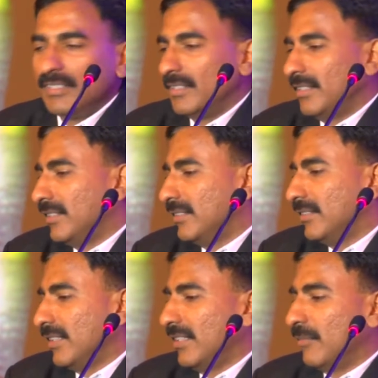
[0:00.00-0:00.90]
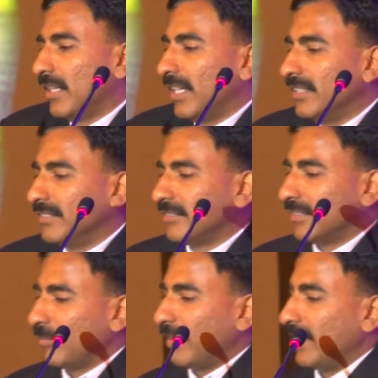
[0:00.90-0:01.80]
in the Malayan.
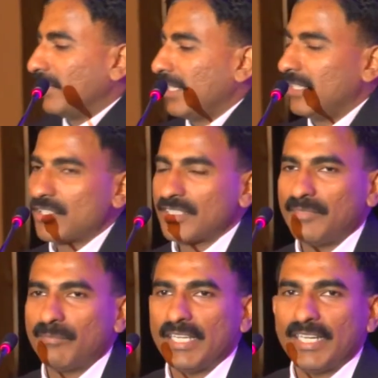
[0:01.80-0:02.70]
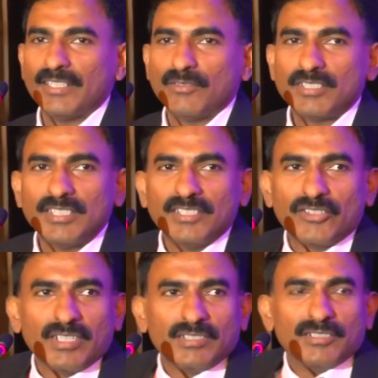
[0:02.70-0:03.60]
And interesting behind, you see
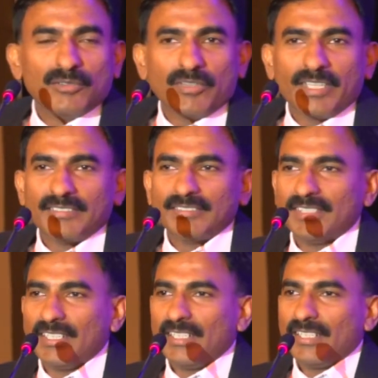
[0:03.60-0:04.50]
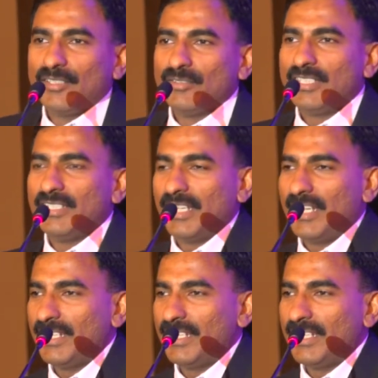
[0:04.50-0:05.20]
the durian, you see the